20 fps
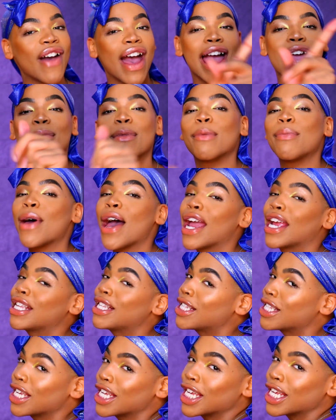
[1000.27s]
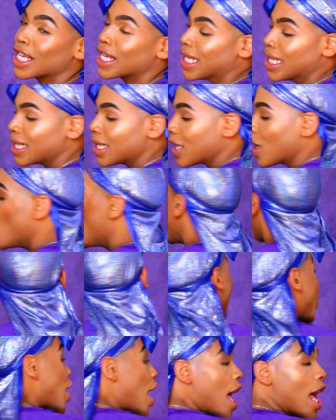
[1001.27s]
I am a Pisces
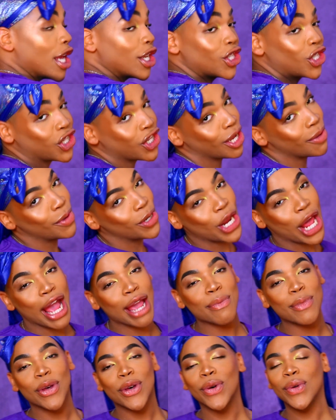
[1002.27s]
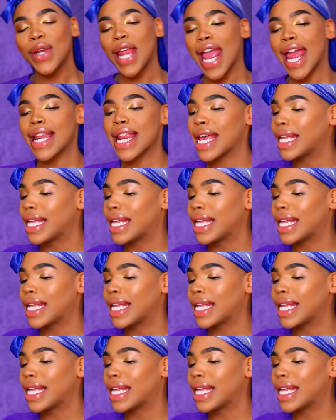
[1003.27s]
with a Gemini moon and